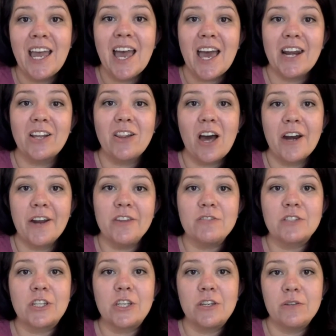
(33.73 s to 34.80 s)
and a lot of
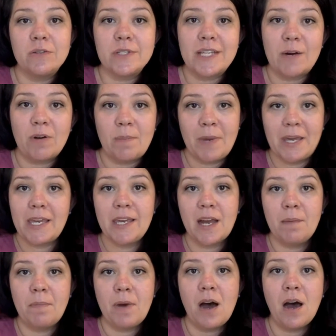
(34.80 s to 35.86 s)
those cues that we're picking up
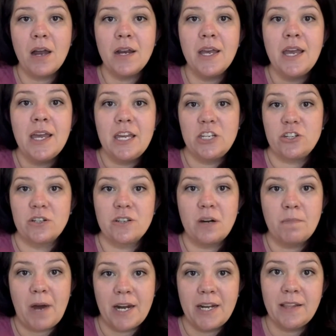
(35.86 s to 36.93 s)
on is just our
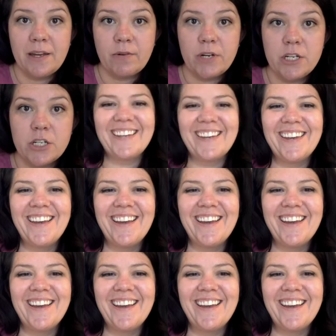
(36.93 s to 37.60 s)
body language.